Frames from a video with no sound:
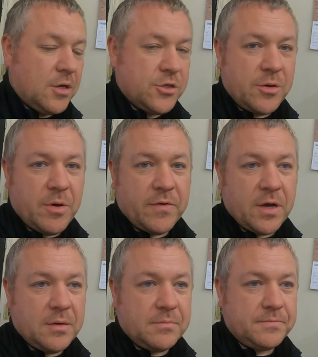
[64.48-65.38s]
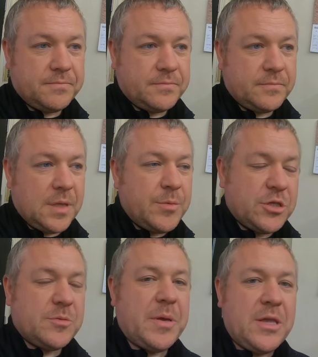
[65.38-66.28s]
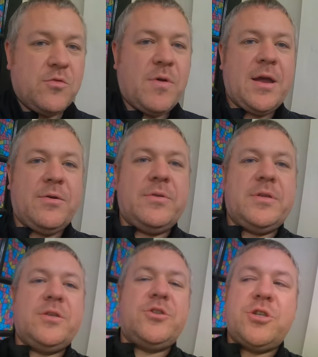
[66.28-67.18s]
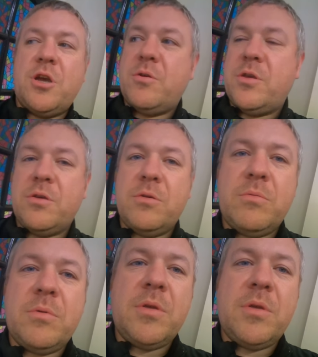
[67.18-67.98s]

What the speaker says: show you what I've got. Let me just spin you around and show you